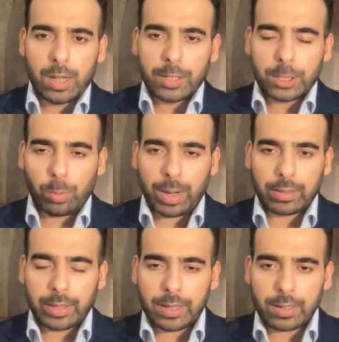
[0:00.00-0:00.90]
So I
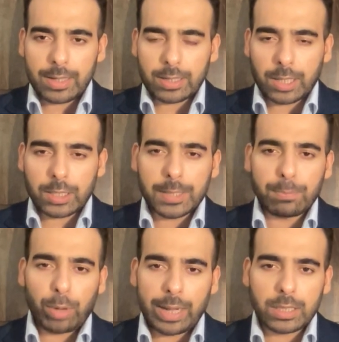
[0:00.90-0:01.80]
think it is
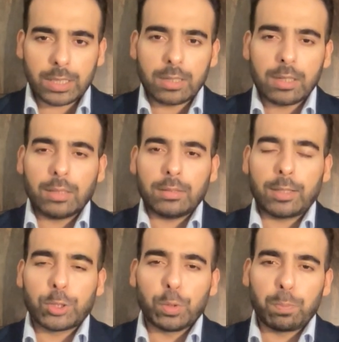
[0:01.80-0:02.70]
unsurprising
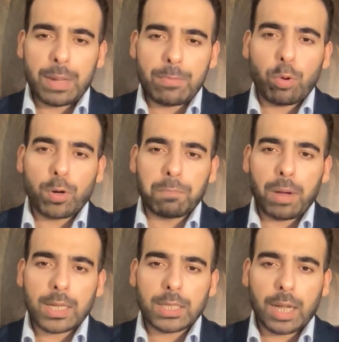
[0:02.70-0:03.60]
that the Supreme Court of
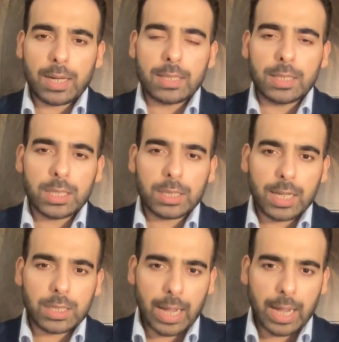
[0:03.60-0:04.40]
Pakistan in this case